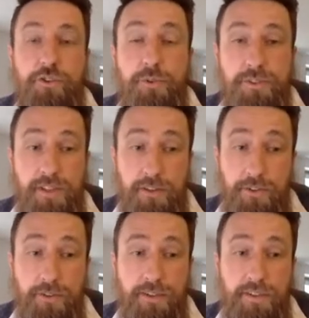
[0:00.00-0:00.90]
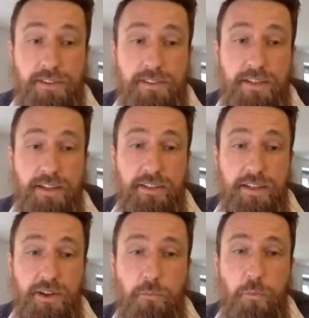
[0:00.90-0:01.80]
choose Sungrow is that
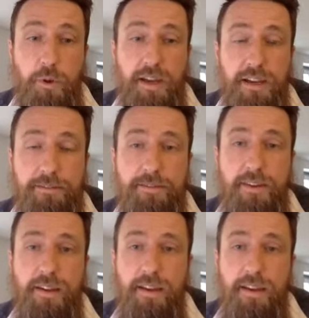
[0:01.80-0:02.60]
we have